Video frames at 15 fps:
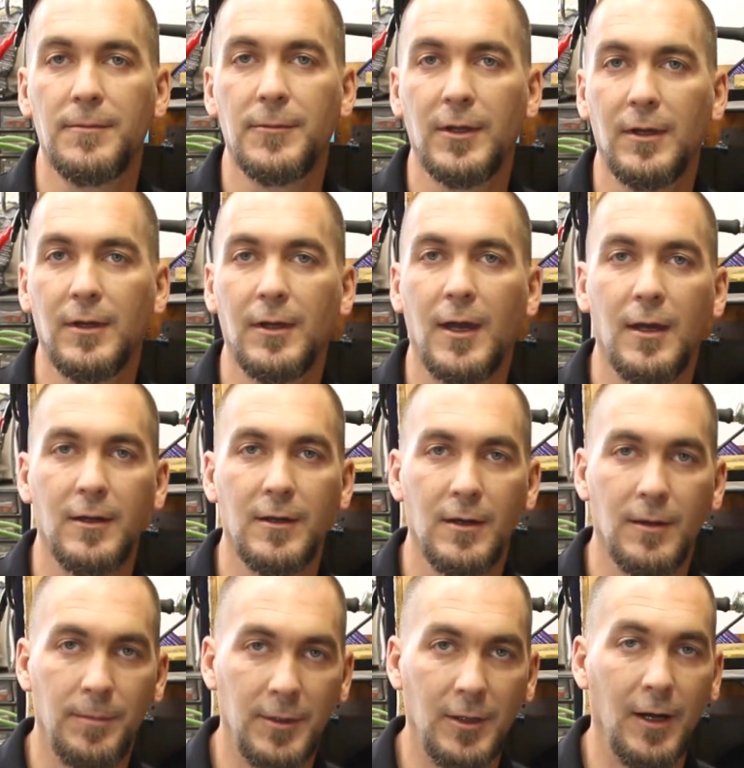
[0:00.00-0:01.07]
thing
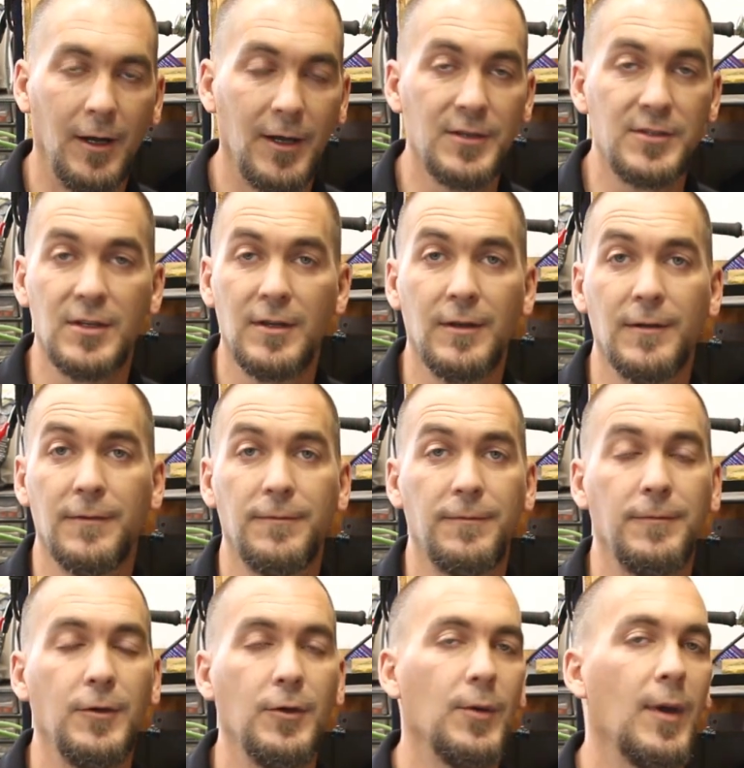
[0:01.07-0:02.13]
applies if
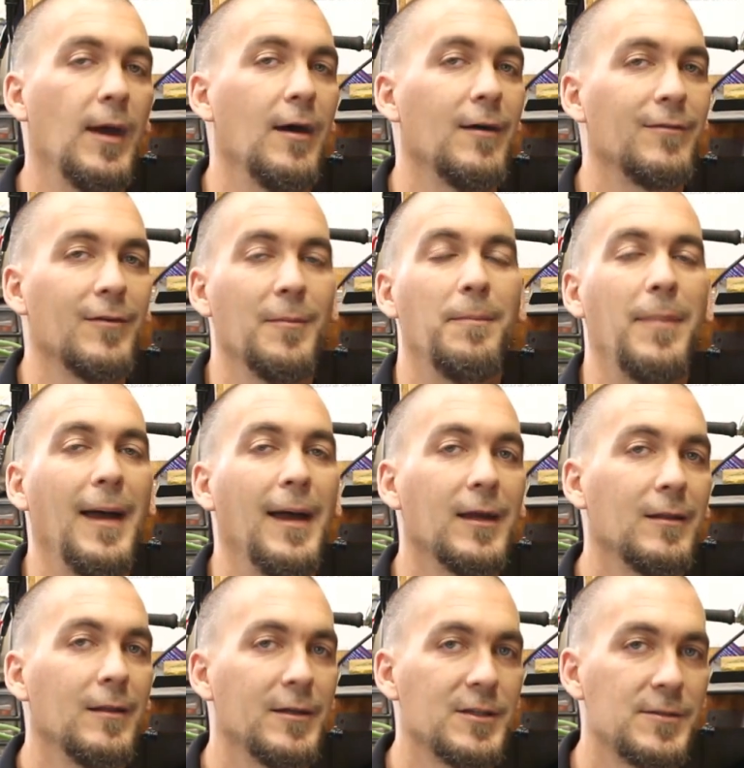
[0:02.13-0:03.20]
you have a
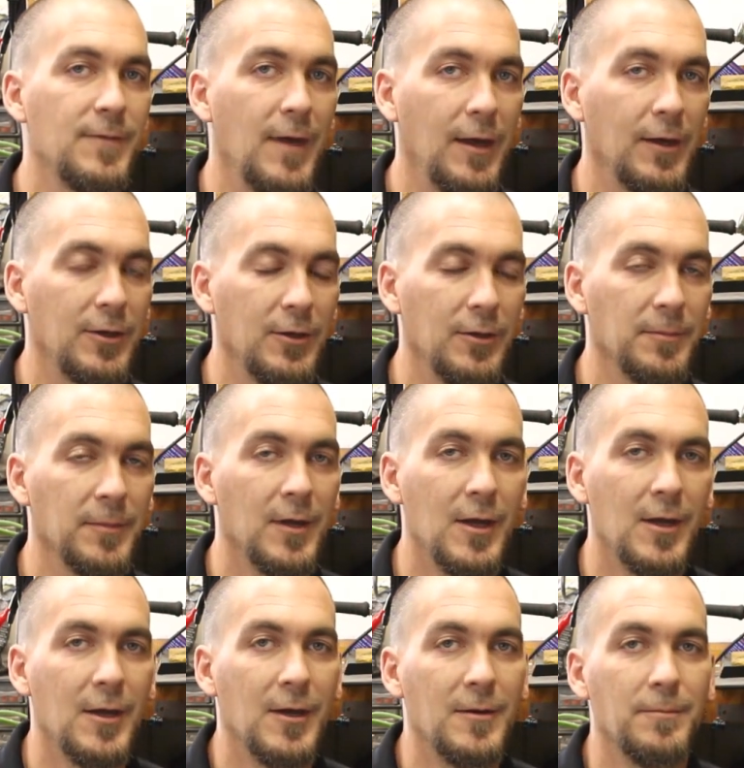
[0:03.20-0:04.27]
bagless vacuum.
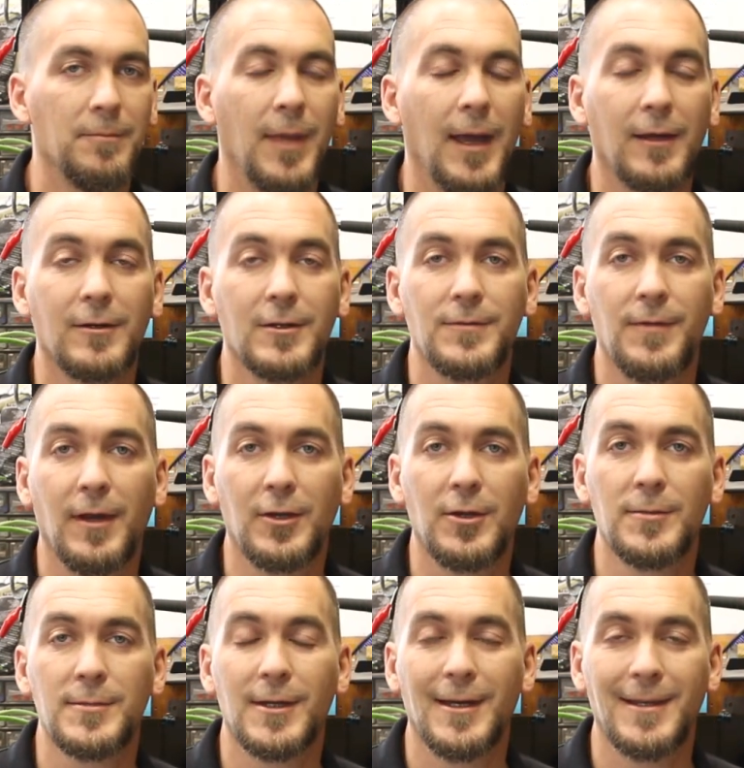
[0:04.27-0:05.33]
Bagless
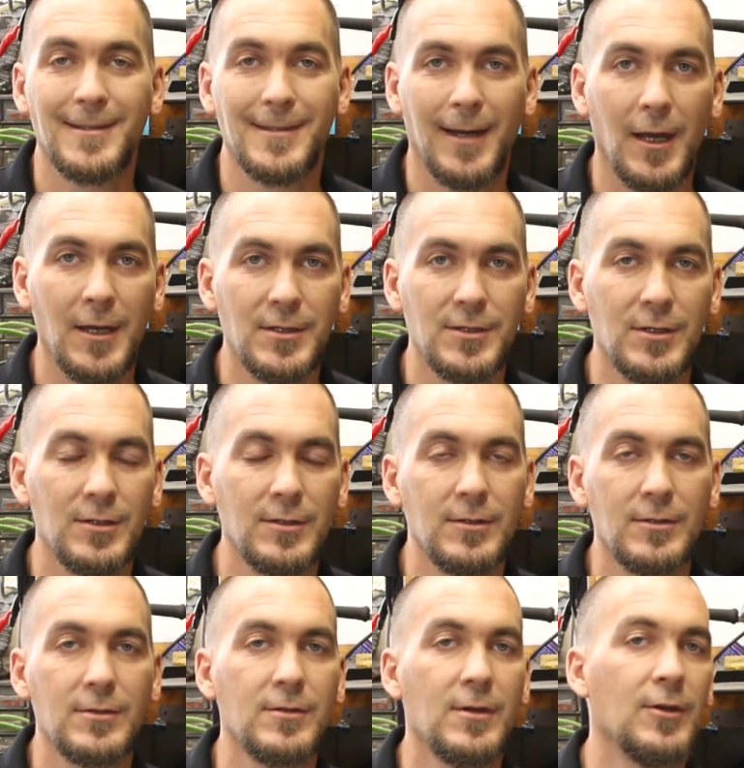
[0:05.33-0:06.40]
vacuums like
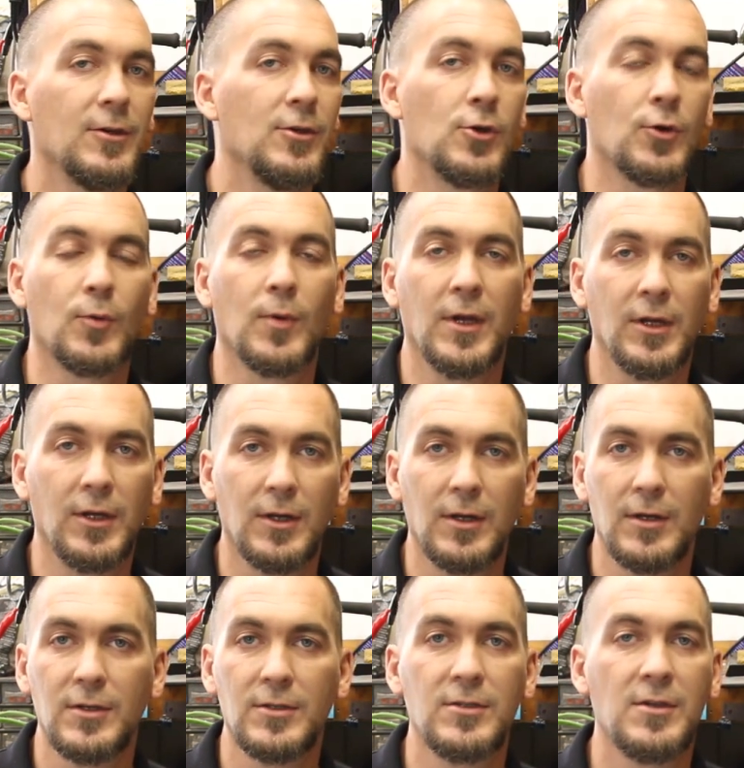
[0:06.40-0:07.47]
Dysons,
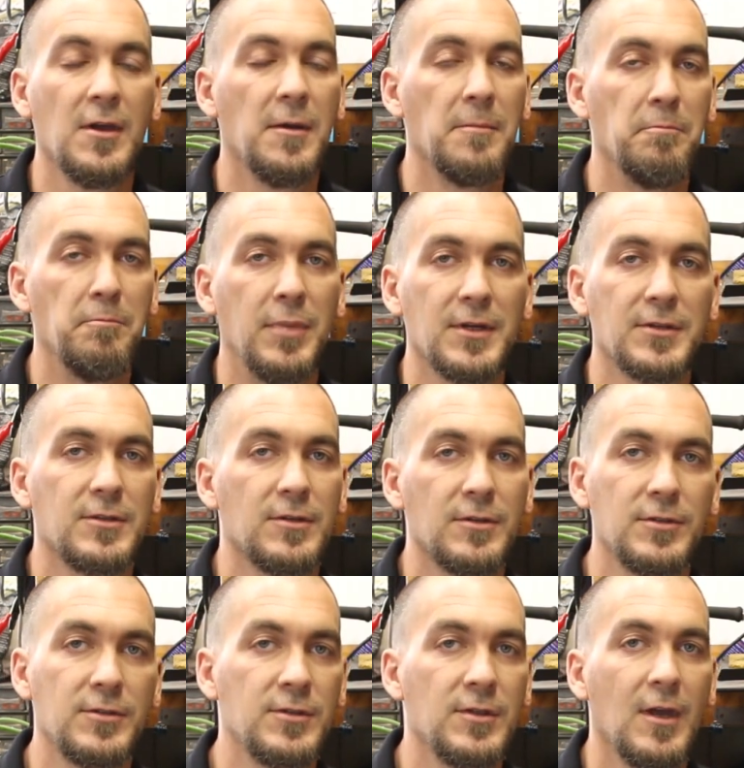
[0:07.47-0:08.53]
Eurekas,
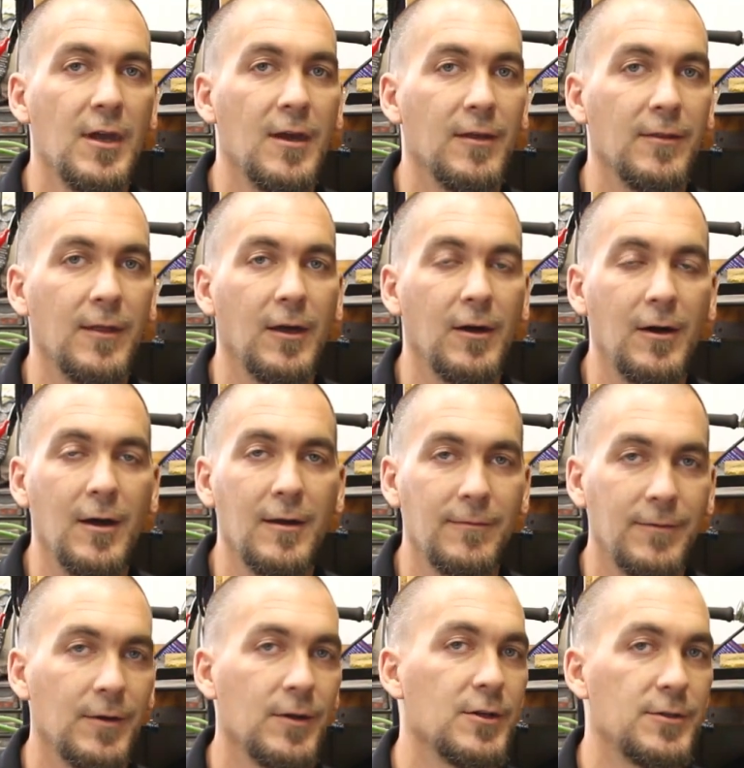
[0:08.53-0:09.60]
Bissells, they all have
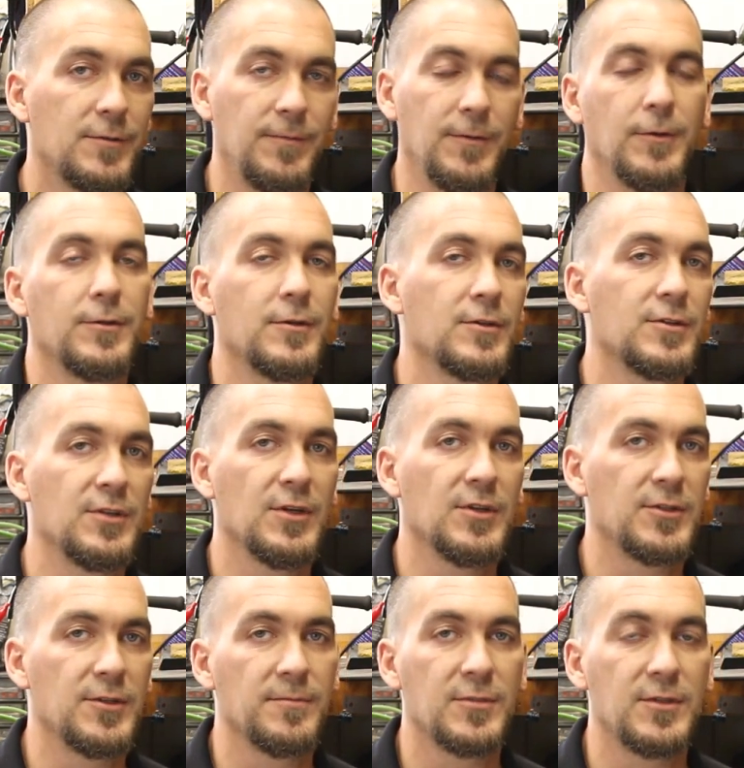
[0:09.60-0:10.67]
various filter
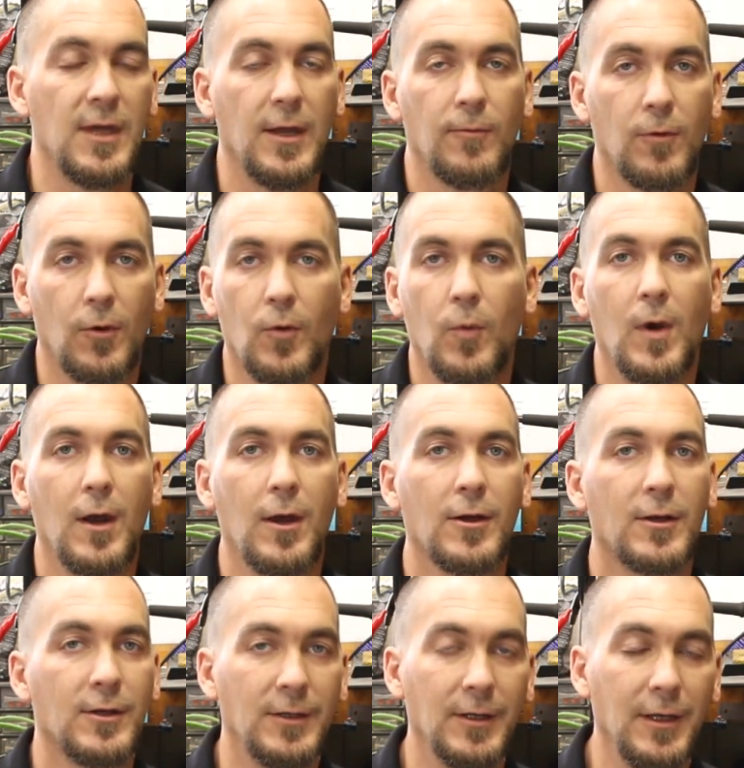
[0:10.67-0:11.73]
systems that require
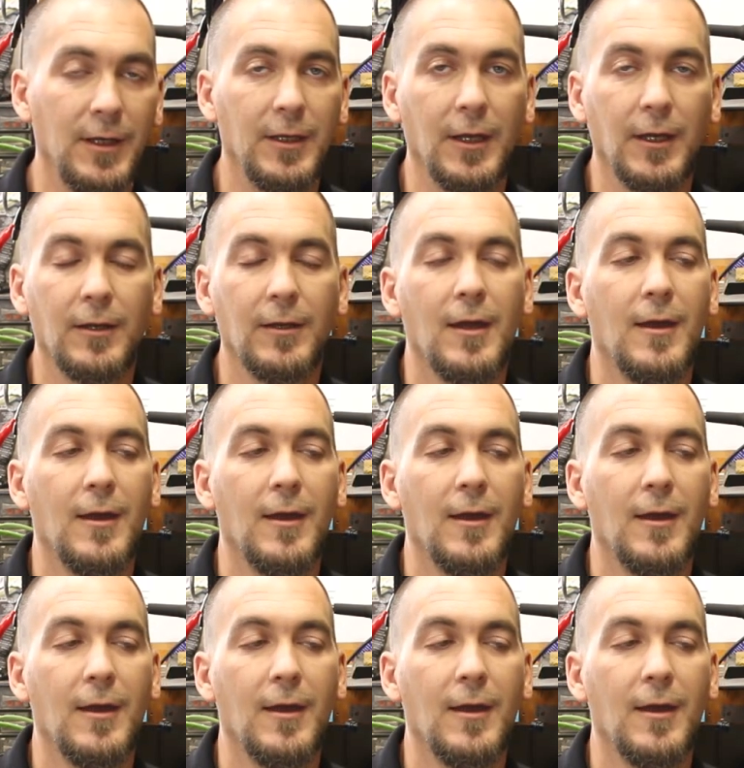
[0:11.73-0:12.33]
cleaning.